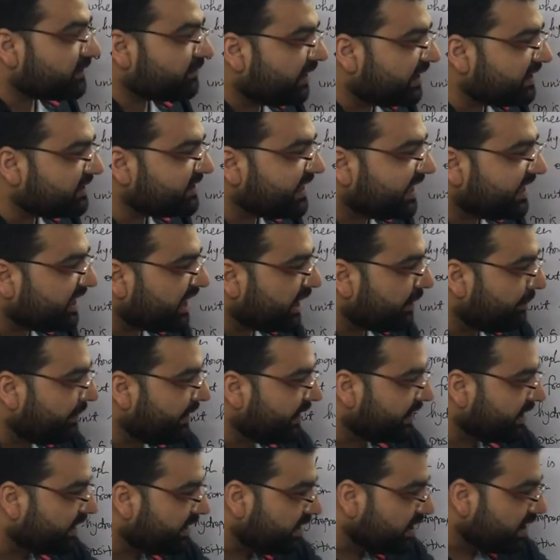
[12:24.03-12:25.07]
1
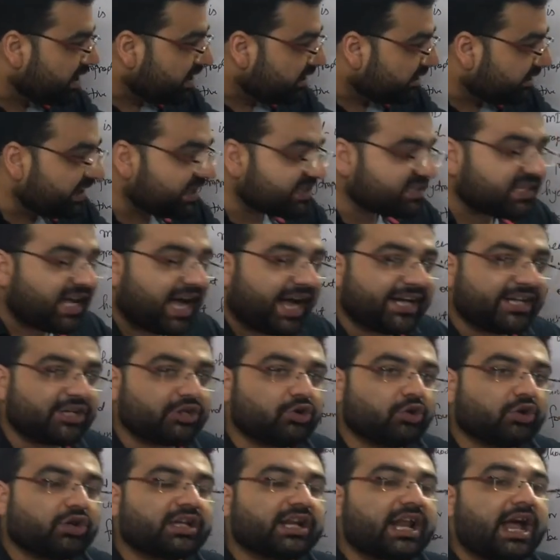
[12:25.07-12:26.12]
centimeter, this
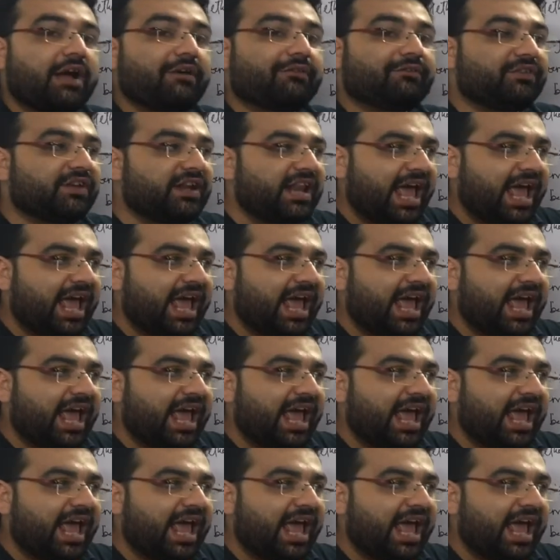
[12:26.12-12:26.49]
hydrograph will